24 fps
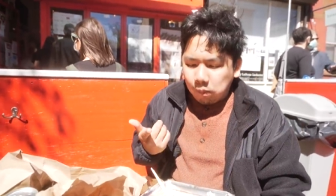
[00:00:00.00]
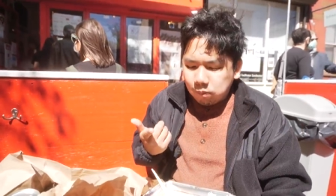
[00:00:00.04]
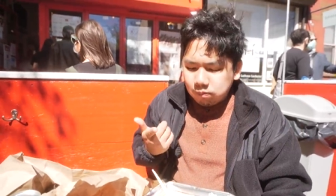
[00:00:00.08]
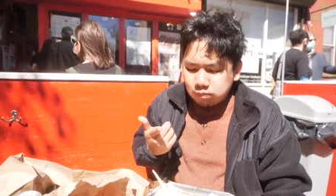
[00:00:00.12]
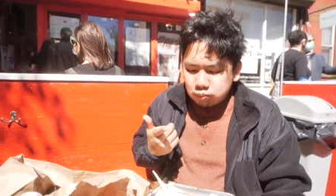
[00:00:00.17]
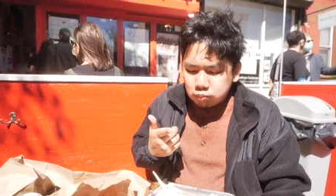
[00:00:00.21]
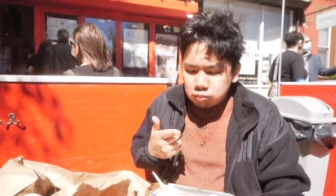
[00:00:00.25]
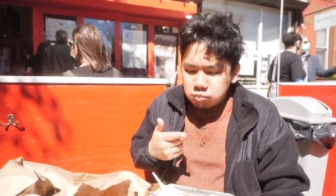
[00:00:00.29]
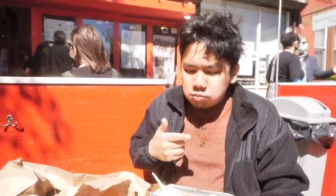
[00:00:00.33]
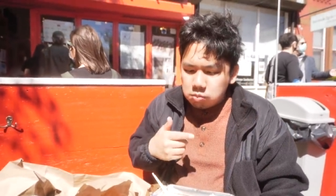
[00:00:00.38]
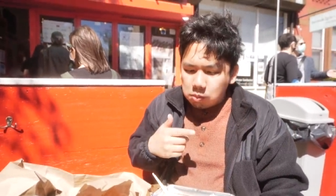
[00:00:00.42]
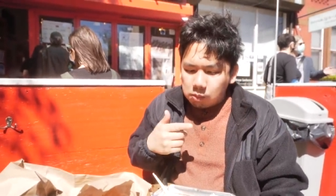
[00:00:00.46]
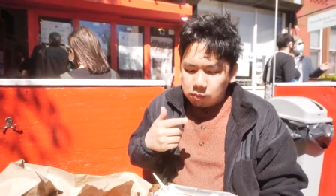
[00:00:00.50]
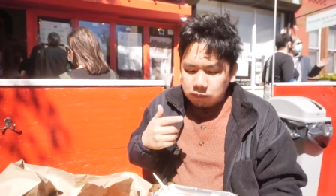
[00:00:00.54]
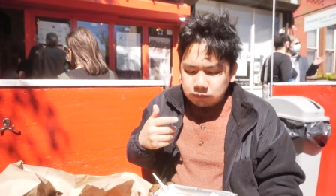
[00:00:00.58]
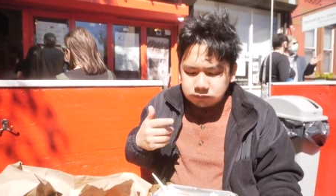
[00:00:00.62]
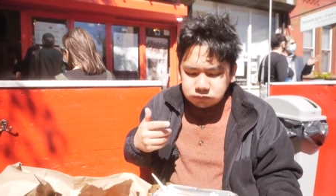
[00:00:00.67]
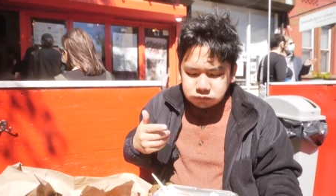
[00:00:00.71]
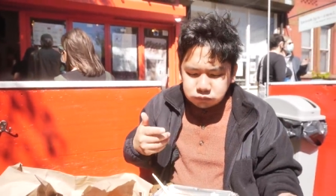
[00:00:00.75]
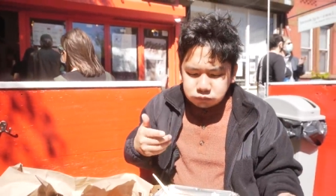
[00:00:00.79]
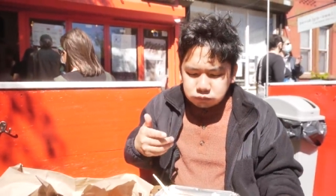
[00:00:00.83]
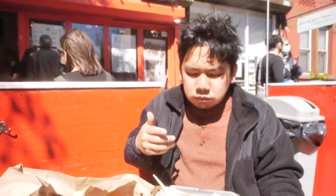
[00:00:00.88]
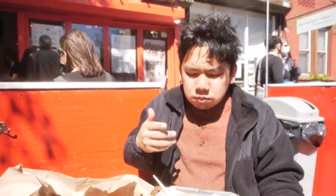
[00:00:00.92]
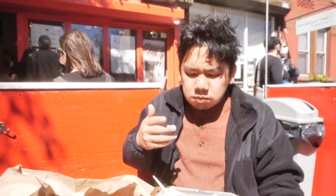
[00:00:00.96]

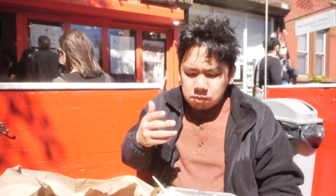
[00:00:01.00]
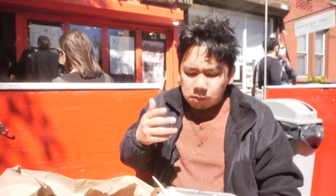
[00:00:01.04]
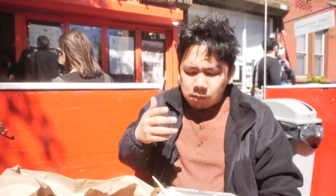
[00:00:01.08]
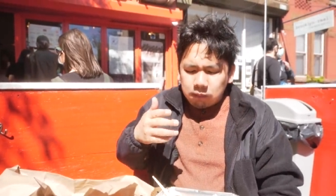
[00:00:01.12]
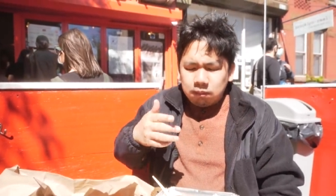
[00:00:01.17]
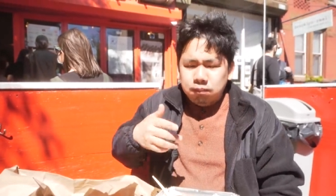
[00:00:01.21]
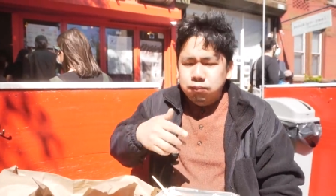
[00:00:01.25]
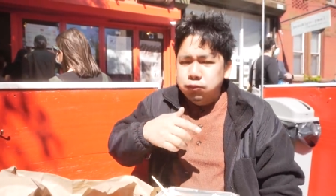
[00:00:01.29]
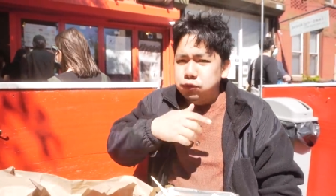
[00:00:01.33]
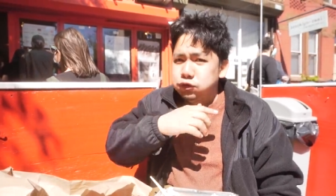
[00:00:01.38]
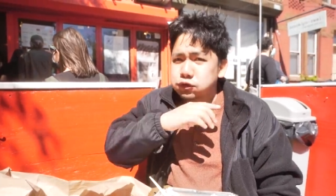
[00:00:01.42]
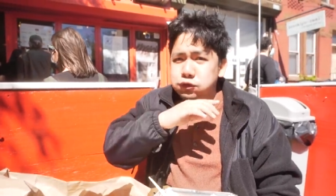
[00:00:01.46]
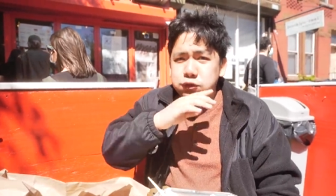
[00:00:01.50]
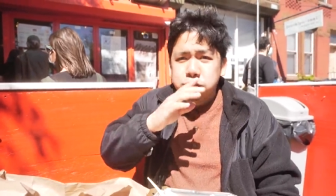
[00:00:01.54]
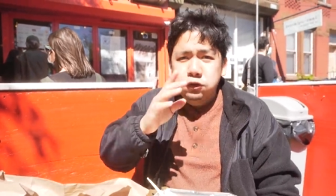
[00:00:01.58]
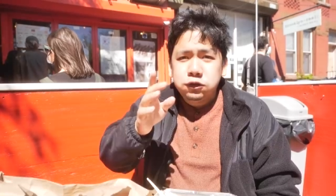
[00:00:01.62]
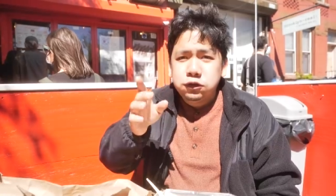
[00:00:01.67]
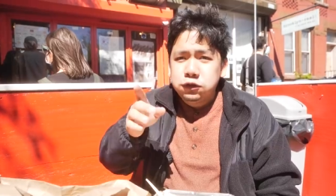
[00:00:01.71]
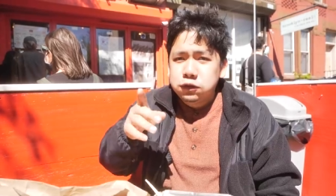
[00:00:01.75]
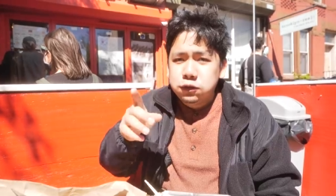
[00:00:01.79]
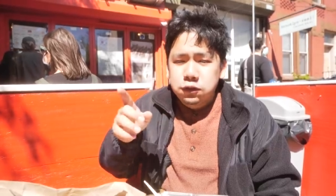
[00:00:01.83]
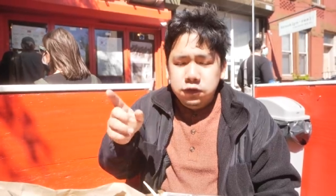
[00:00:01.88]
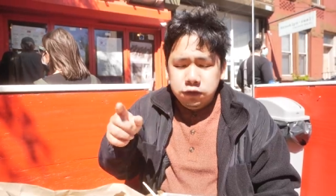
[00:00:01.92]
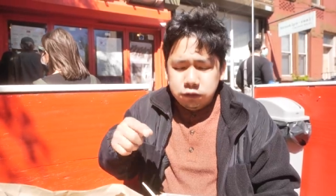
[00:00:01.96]
Mm. There's
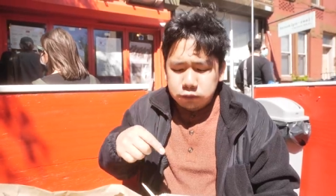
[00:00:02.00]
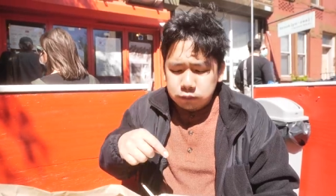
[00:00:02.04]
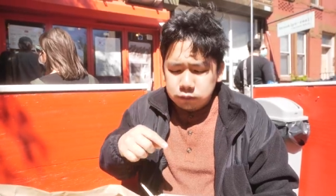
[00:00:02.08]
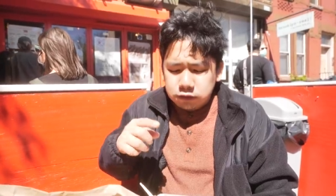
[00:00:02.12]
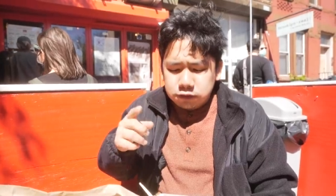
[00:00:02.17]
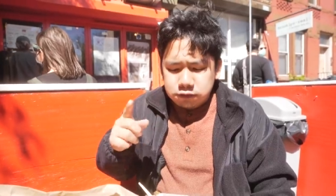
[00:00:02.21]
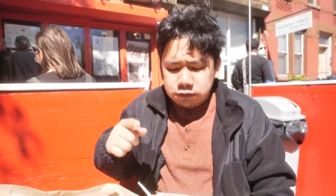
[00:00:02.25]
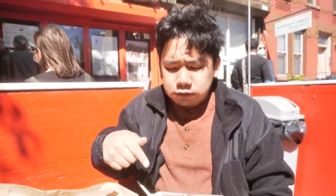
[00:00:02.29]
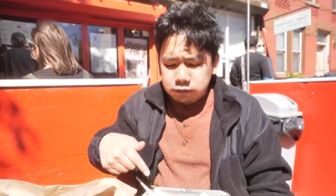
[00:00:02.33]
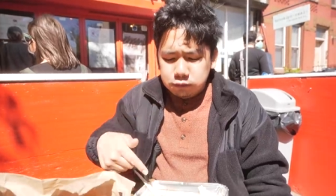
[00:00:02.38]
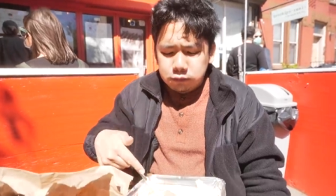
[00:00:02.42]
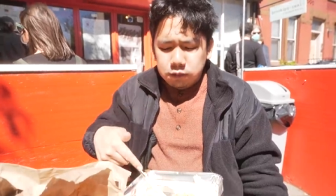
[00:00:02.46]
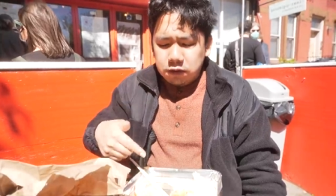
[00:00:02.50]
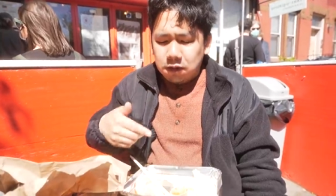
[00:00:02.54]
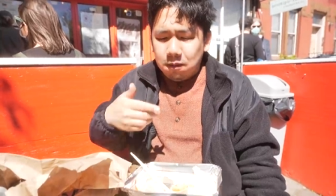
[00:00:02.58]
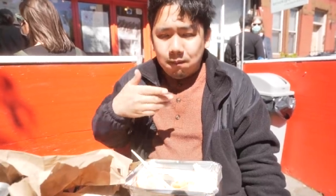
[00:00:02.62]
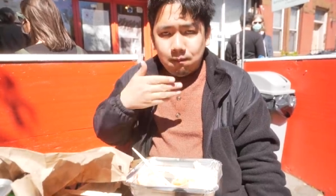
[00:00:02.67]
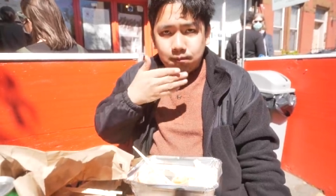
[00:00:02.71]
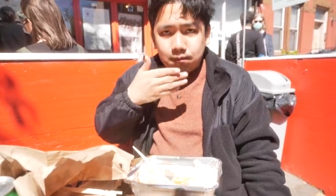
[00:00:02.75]
really no other way to do it.